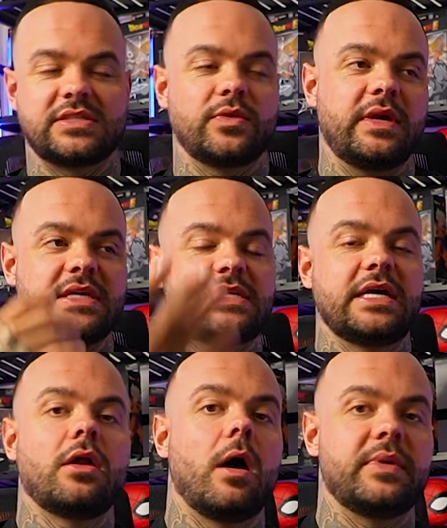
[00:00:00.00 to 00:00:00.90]
So when you see
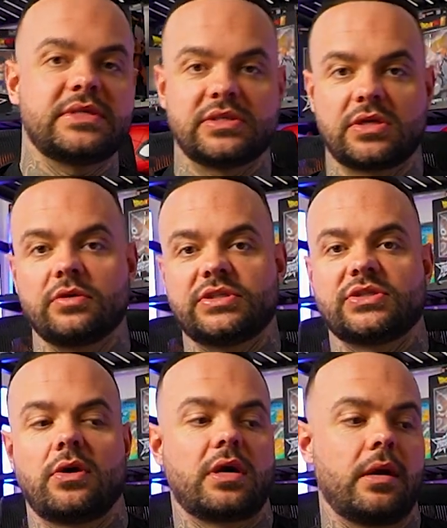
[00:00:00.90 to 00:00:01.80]
a lot of business coaches
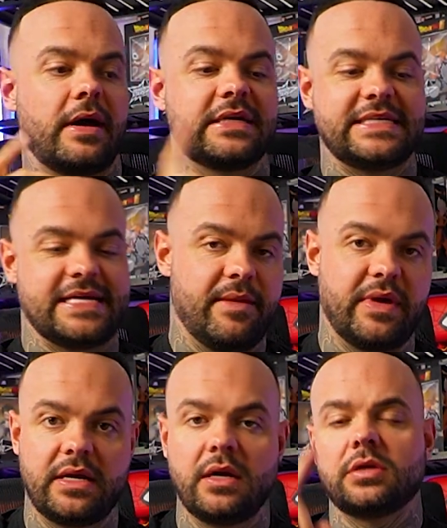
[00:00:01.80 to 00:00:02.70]
talking about
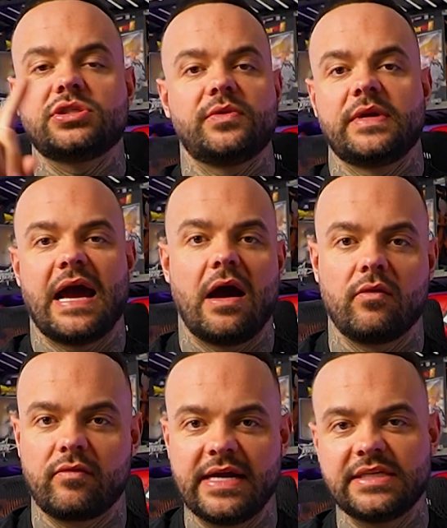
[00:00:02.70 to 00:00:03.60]
DMing and doing
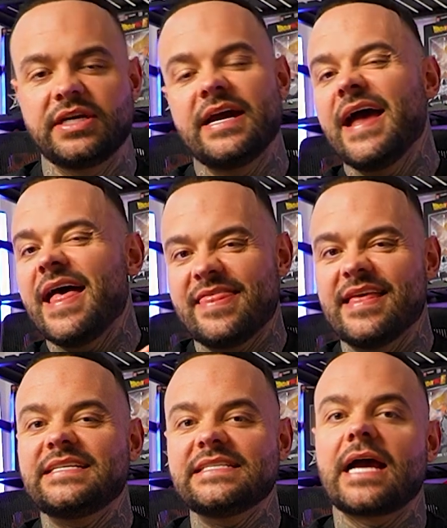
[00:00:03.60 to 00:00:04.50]
outreach,
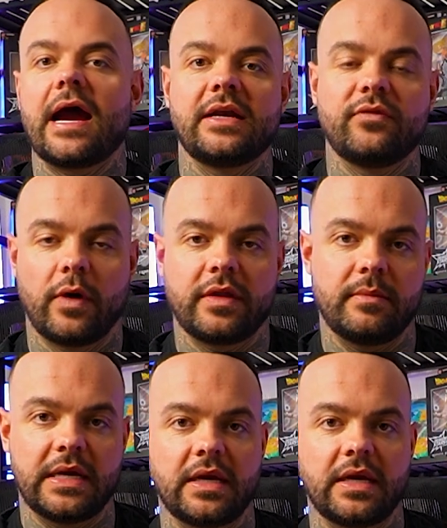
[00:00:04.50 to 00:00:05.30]
this is kind of what they mean.